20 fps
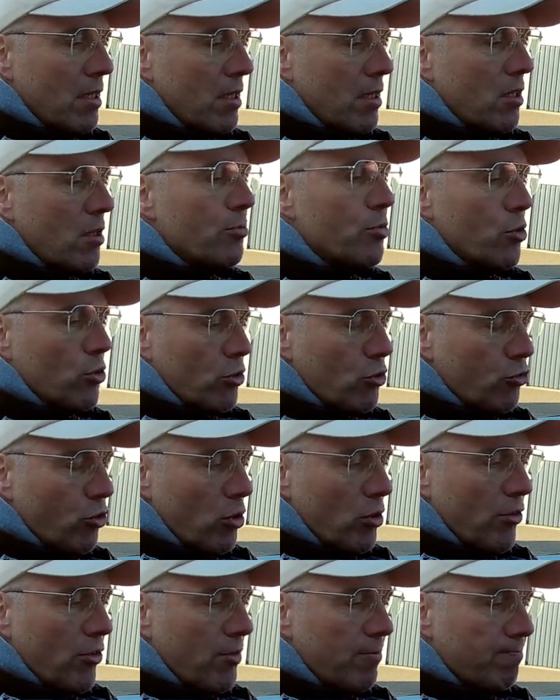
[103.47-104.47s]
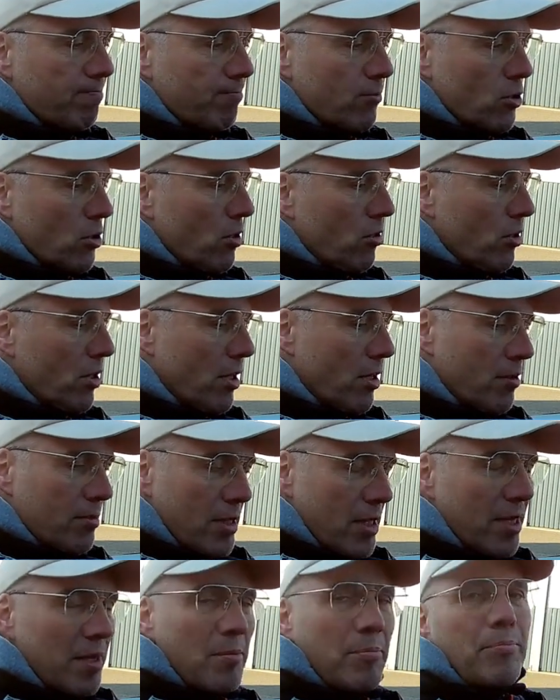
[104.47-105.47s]
computer controlled. So
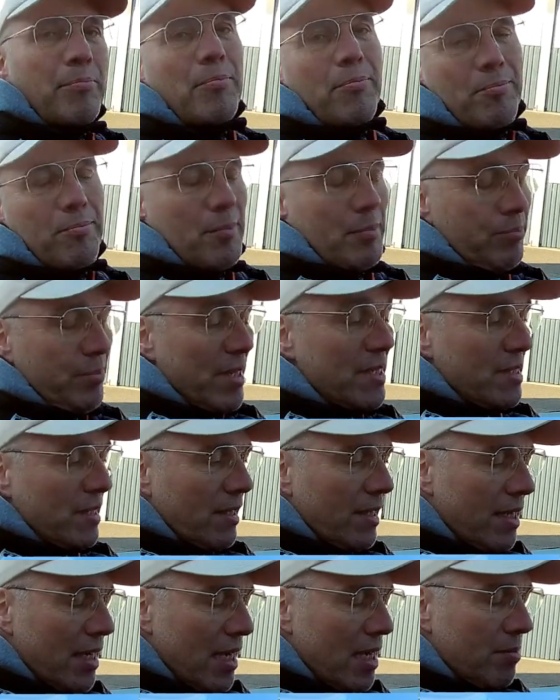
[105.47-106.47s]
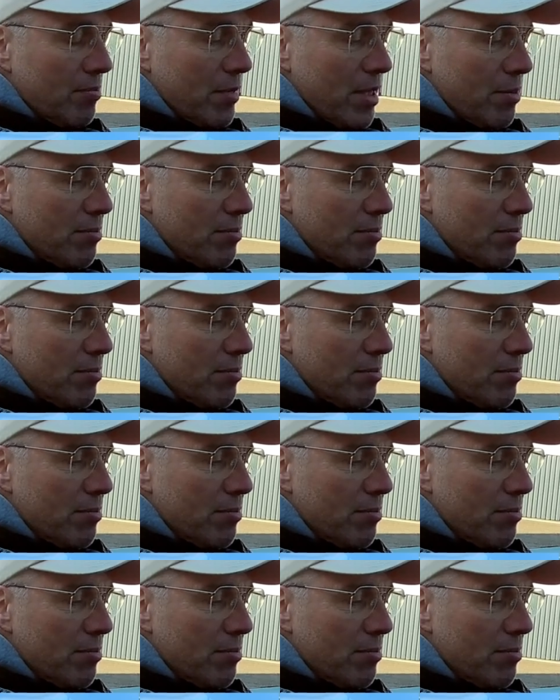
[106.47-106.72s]
basically I'm